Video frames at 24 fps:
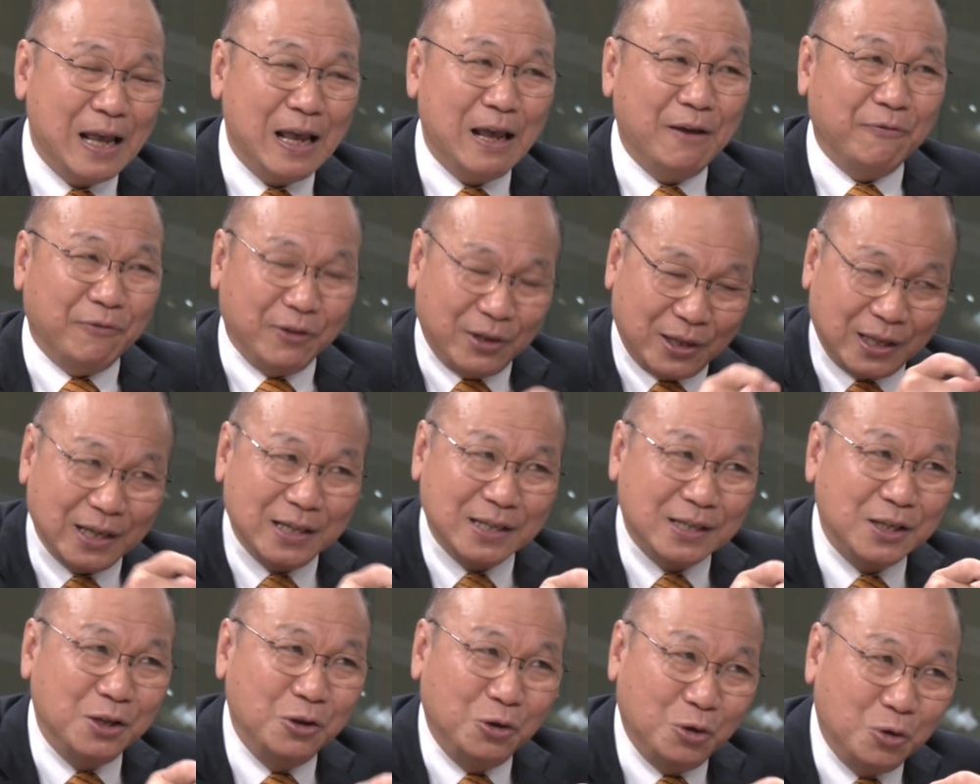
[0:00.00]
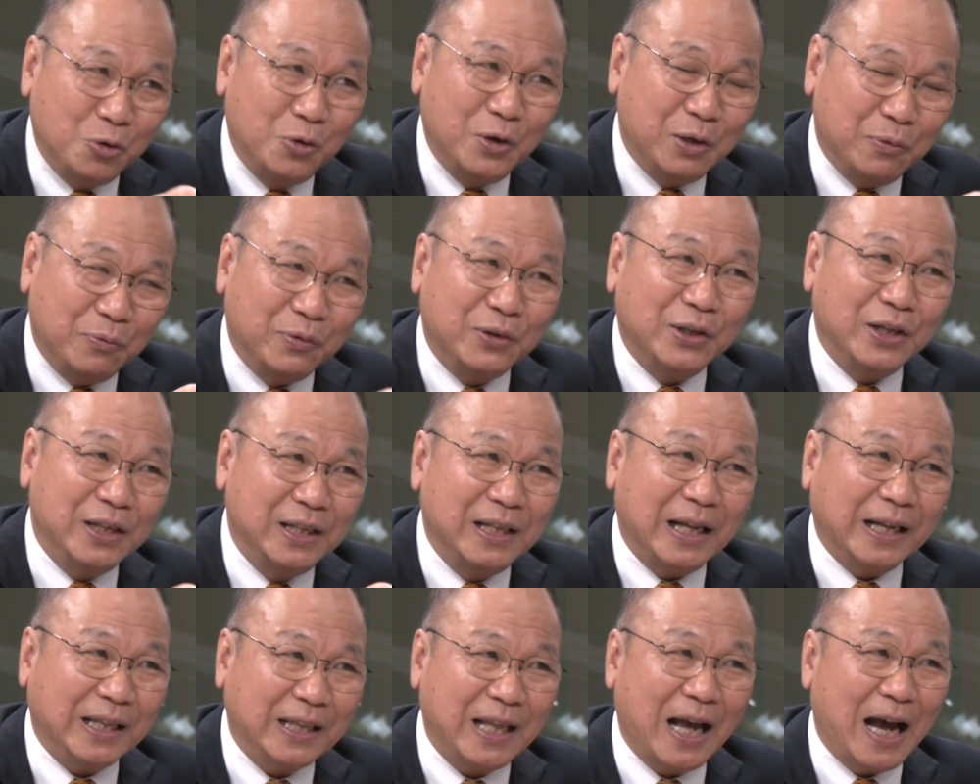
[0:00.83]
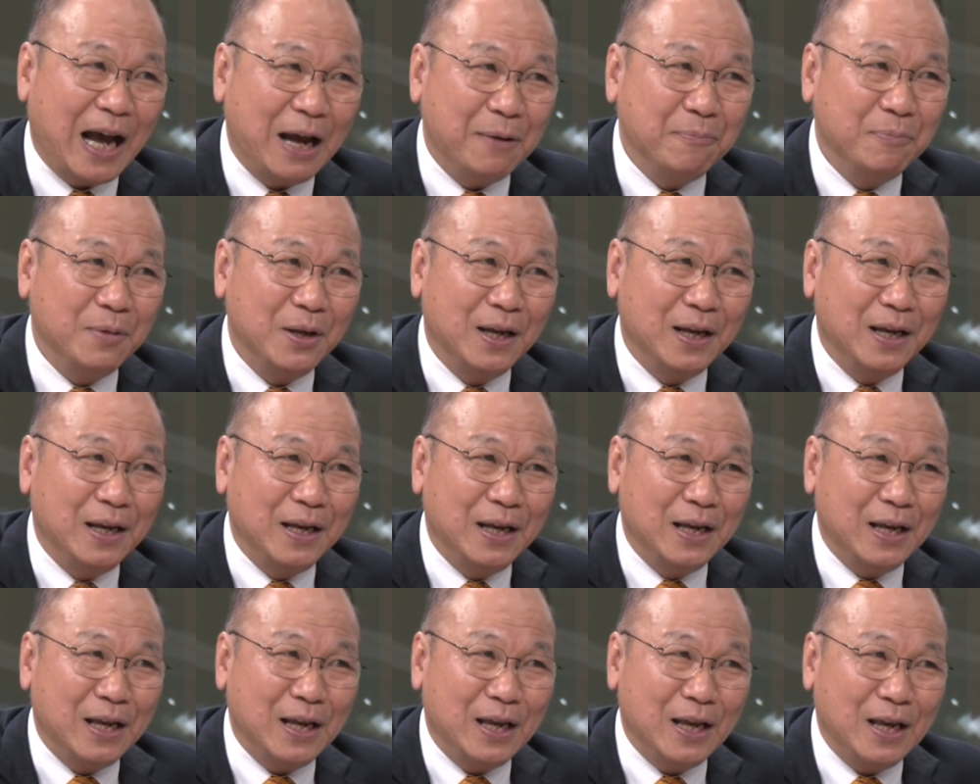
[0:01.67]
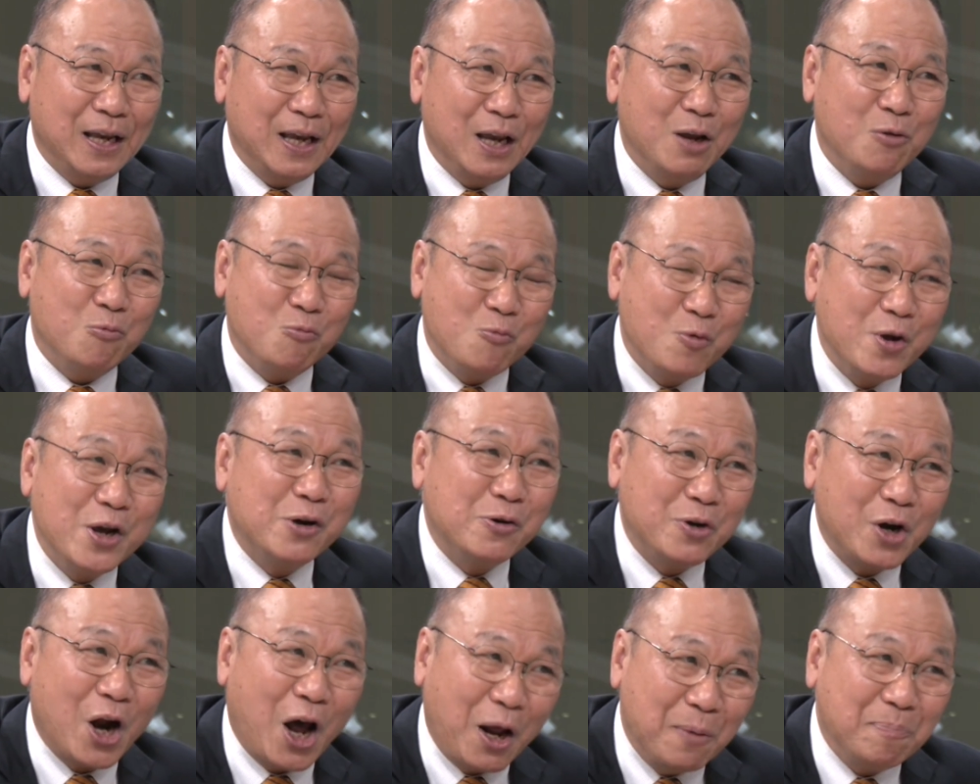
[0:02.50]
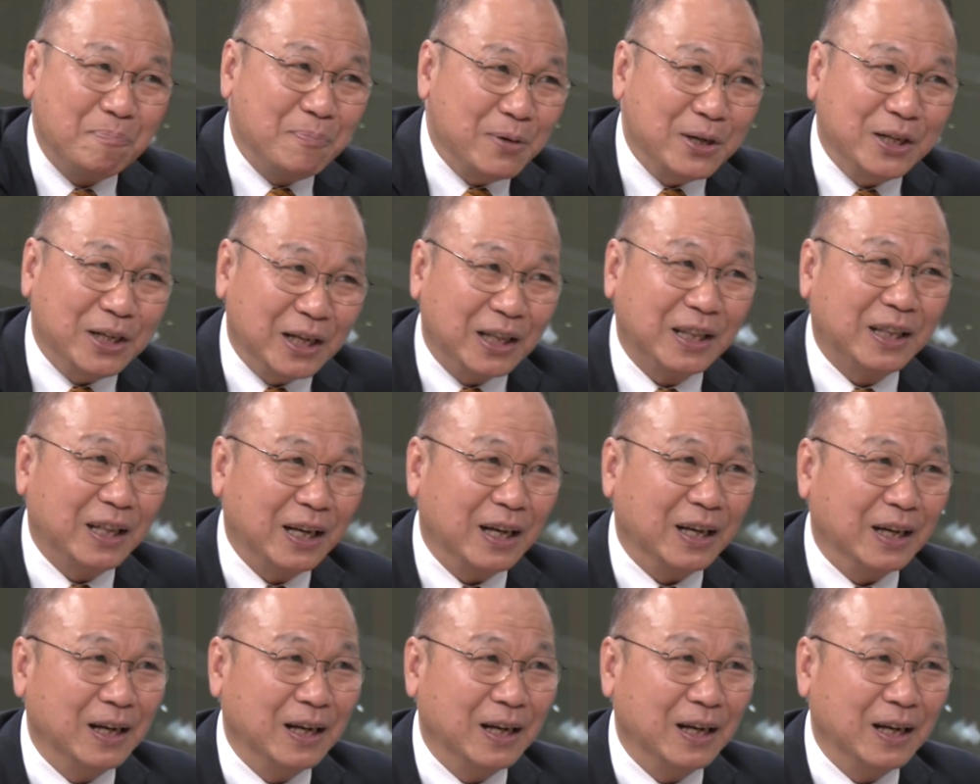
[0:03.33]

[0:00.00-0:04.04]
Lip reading: If it doesn't do it within that time, it will not be the third.